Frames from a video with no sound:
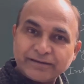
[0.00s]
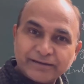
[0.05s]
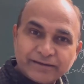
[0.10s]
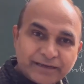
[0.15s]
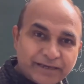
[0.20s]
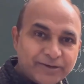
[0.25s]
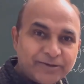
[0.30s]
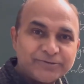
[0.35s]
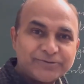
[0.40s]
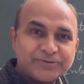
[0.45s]

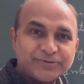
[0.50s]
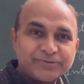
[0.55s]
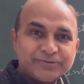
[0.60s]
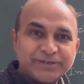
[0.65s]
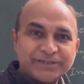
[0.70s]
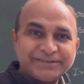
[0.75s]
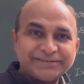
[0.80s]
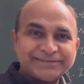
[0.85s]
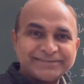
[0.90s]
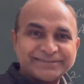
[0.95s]
Hello
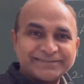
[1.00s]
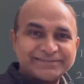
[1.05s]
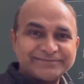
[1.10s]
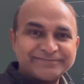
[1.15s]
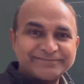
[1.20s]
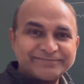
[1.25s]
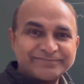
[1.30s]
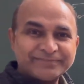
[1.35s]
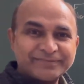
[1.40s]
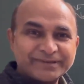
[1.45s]
students.
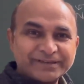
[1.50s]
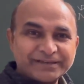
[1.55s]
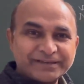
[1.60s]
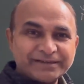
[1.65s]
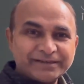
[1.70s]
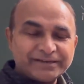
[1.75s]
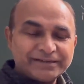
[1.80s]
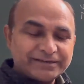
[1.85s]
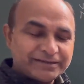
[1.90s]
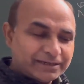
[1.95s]

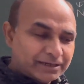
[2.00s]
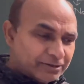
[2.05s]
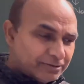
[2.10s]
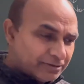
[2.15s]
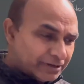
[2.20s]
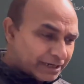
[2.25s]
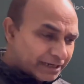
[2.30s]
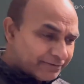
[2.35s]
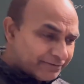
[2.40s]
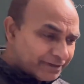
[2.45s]
Now
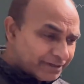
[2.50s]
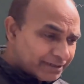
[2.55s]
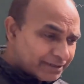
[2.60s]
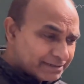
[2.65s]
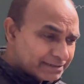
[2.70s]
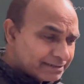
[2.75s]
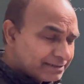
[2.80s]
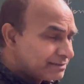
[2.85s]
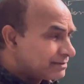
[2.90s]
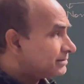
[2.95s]
I will
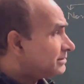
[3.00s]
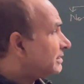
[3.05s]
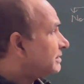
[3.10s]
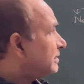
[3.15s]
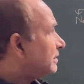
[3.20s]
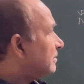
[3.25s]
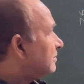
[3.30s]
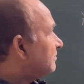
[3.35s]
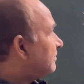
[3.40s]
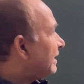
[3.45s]
discuss the
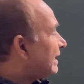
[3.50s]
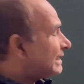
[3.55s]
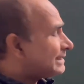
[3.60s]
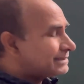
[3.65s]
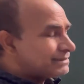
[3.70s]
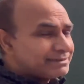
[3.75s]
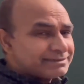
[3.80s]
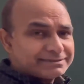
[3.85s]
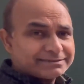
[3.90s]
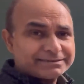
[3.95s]
term
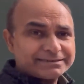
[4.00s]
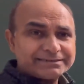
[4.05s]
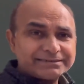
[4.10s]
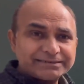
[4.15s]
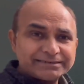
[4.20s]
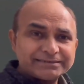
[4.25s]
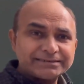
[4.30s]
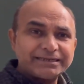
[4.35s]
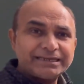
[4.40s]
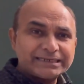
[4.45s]
assets in
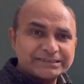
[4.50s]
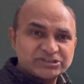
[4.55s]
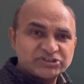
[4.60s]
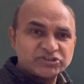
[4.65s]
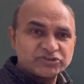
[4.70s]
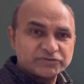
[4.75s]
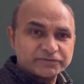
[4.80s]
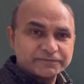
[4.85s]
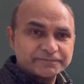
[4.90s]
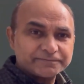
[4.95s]
this
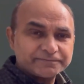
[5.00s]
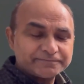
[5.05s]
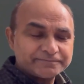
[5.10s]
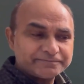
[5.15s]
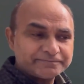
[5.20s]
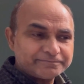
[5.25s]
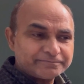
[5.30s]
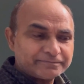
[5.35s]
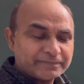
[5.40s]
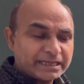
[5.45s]
lecture.
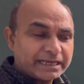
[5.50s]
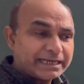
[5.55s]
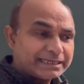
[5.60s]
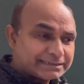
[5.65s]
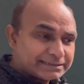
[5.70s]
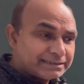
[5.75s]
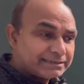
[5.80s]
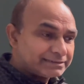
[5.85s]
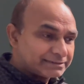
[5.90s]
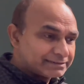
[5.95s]

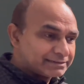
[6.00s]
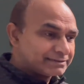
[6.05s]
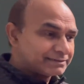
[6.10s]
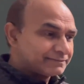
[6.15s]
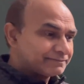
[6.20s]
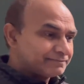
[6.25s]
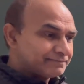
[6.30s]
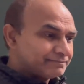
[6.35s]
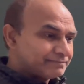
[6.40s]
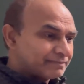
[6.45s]
Assets.
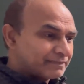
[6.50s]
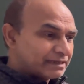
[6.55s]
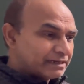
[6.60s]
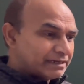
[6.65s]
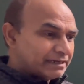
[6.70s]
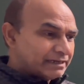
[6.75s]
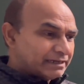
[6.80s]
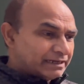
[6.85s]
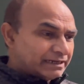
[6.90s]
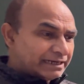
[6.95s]

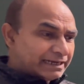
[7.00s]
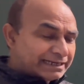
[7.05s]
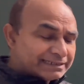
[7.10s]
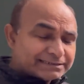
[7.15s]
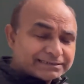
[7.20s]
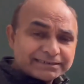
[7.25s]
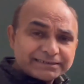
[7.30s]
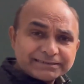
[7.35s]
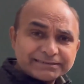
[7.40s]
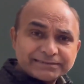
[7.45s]

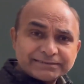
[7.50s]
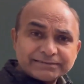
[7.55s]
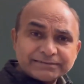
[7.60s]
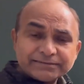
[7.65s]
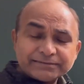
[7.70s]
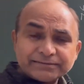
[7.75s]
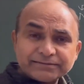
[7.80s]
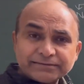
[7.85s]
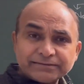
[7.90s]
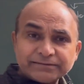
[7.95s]
Assets
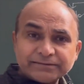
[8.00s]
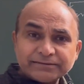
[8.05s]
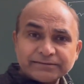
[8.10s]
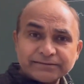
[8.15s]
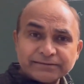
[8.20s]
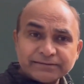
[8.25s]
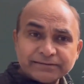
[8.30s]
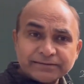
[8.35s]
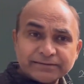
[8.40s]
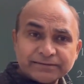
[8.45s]

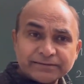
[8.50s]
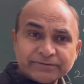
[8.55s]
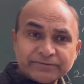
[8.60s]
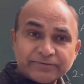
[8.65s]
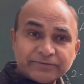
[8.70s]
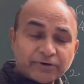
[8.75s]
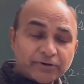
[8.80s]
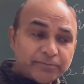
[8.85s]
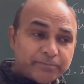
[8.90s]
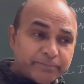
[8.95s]

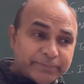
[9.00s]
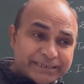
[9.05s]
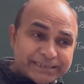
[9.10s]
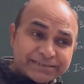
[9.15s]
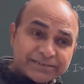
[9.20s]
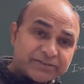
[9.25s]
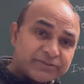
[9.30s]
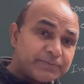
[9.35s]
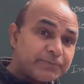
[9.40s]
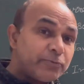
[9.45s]
from
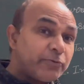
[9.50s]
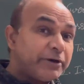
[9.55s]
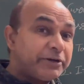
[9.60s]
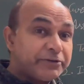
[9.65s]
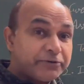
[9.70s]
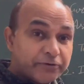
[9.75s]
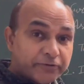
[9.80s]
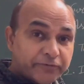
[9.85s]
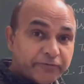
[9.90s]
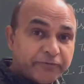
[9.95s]
business
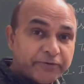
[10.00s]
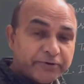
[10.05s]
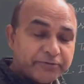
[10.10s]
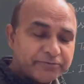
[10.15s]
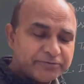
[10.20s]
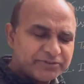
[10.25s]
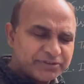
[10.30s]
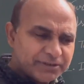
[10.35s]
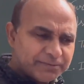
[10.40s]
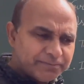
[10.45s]
point of view
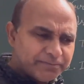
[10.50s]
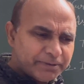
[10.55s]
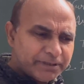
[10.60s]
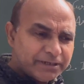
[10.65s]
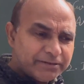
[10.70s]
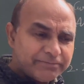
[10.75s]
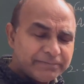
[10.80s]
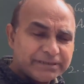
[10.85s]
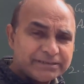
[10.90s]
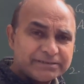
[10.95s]

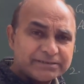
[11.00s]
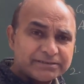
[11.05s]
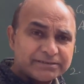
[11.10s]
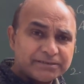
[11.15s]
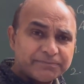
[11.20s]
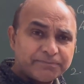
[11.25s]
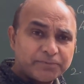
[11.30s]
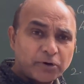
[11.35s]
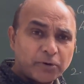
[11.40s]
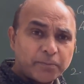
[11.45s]
simply means
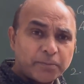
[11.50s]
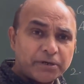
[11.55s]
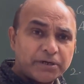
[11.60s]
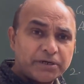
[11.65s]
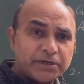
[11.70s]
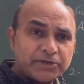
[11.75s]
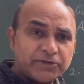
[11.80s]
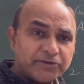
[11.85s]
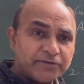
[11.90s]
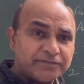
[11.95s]
the
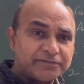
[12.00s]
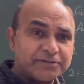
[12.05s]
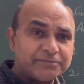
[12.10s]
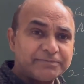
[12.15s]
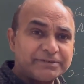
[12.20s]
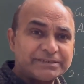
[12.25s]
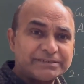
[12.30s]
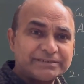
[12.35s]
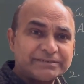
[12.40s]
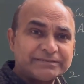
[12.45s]
property of the
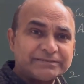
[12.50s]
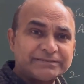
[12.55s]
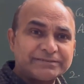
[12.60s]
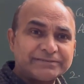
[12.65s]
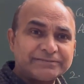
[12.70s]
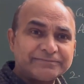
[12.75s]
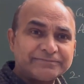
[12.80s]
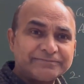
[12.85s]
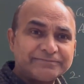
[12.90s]
business.